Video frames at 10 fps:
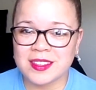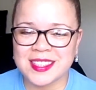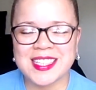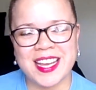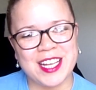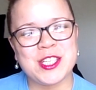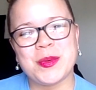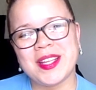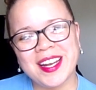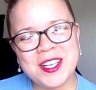to catch you
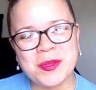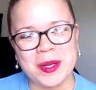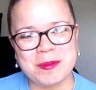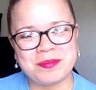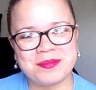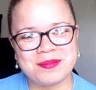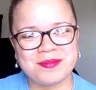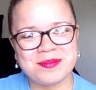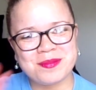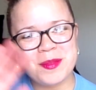in the next one.
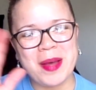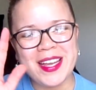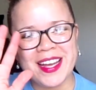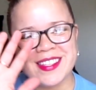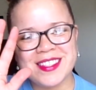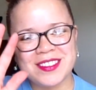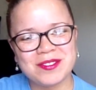Bye, guys.